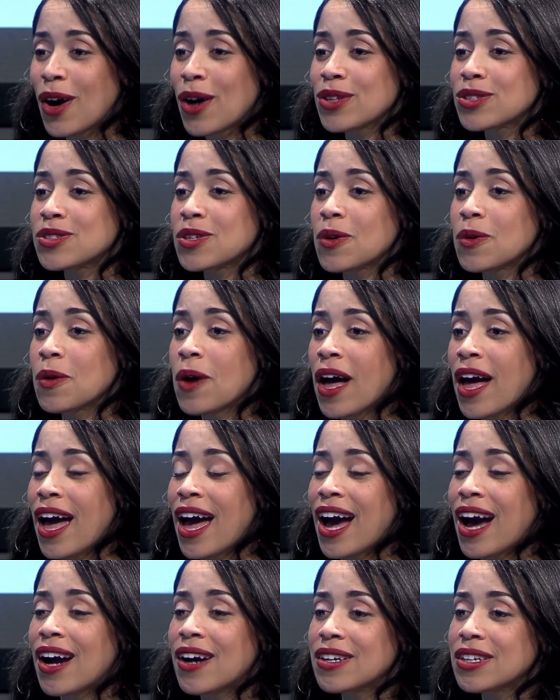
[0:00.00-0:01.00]
also
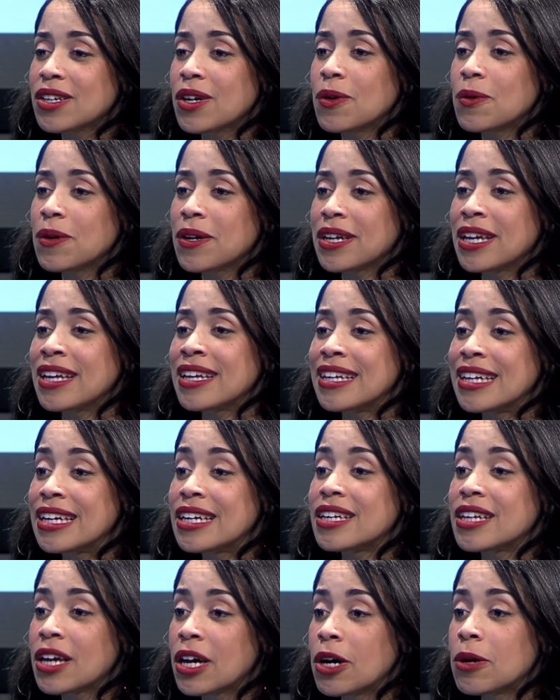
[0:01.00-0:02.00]
how to go and
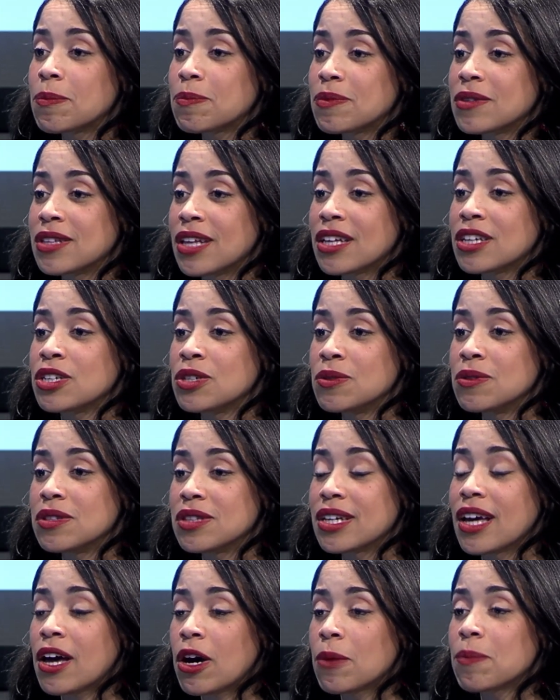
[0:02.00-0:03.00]
get help
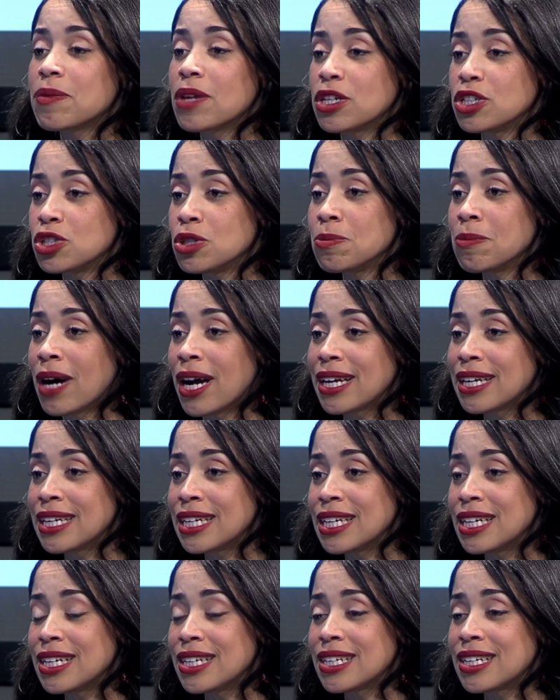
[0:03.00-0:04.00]
the help that you might
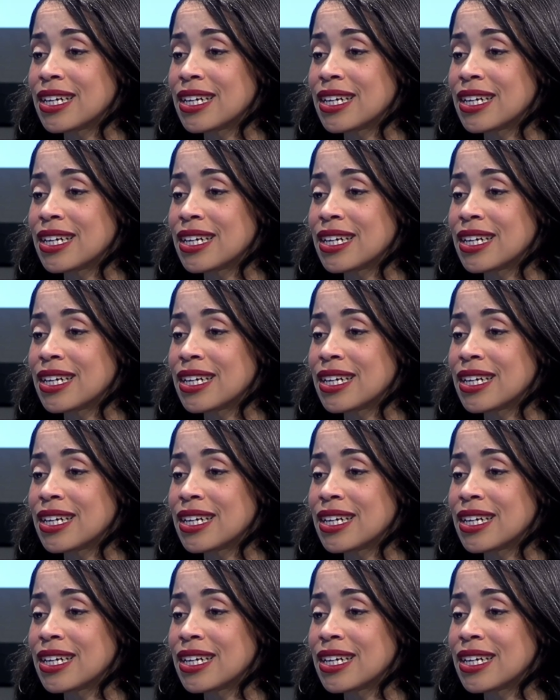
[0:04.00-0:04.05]
need.